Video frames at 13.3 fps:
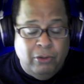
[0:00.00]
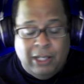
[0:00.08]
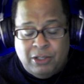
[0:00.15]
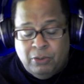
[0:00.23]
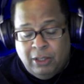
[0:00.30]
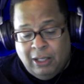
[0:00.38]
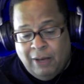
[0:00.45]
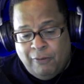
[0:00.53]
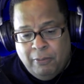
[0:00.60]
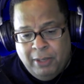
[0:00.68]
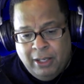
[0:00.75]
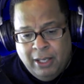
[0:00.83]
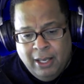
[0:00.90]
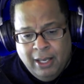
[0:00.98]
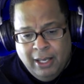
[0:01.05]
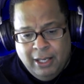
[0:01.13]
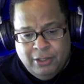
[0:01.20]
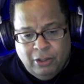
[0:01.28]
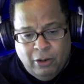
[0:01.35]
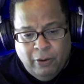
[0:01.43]
That's what the government
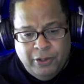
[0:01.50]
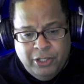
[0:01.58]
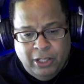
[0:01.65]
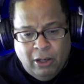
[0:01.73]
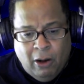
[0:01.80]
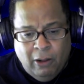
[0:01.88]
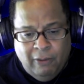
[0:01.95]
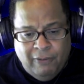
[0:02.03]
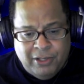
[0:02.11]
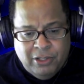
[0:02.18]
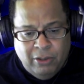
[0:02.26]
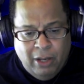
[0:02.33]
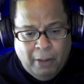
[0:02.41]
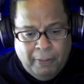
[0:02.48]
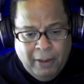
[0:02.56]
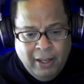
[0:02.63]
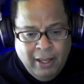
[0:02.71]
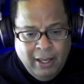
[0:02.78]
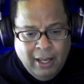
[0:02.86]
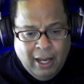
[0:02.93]
is encouraging all of us to help
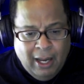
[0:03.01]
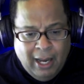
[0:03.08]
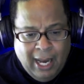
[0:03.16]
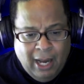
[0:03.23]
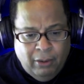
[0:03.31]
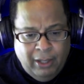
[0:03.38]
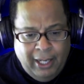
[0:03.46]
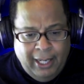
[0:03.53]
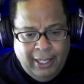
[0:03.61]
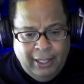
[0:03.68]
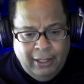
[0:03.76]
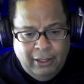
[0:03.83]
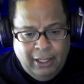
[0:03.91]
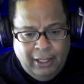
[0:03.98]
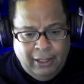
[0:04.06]
out in